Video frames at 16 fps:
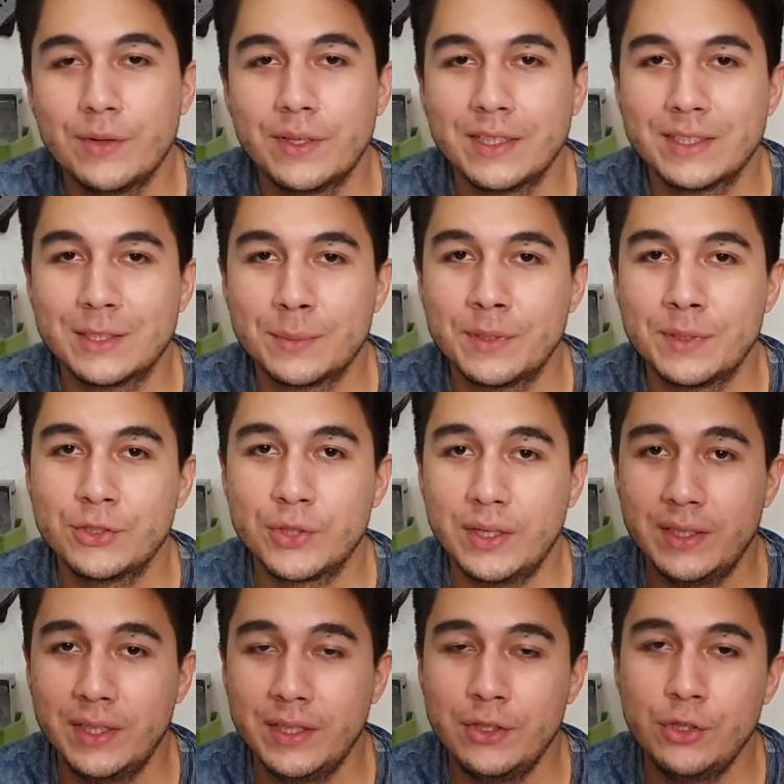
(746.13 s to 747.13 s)
instrument
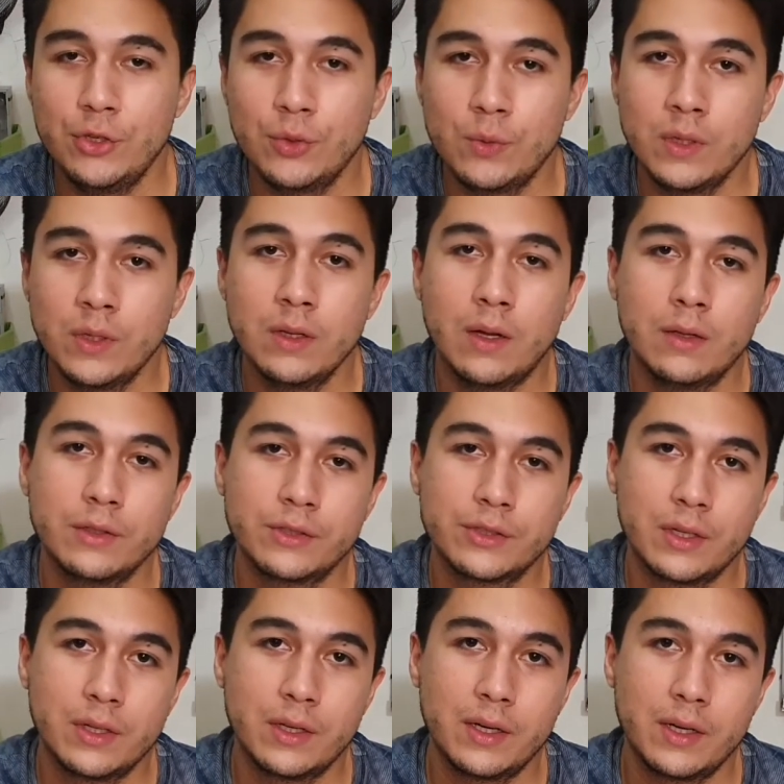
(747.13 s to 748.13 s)
training you will
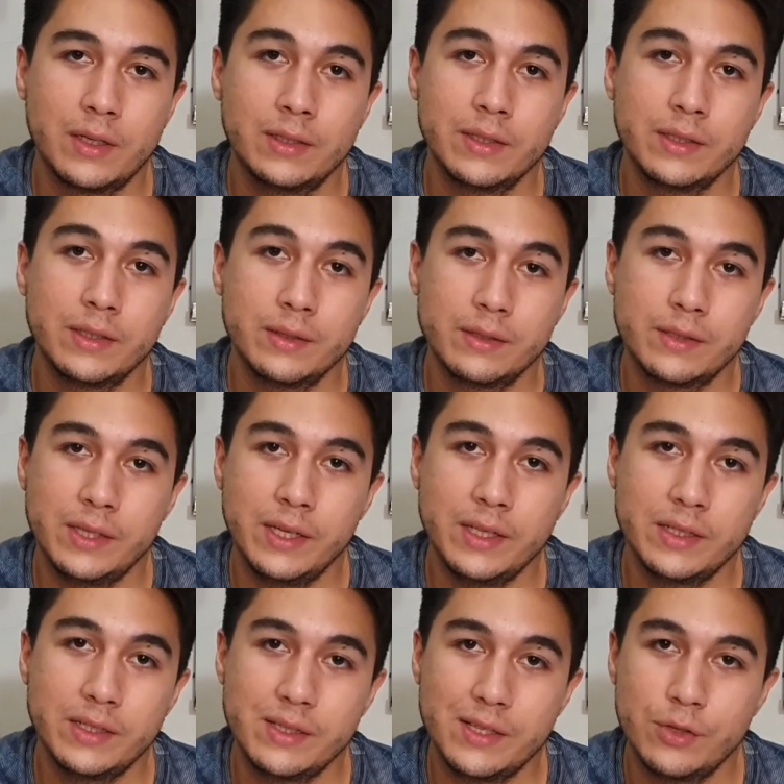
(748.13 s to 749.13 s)
also learn
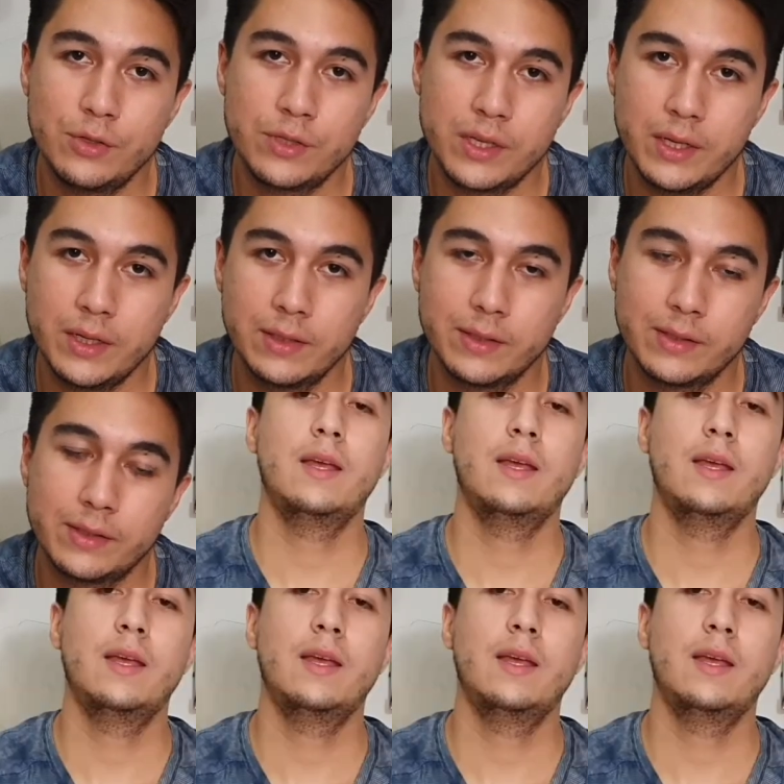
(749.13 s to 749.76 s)
6 new skills.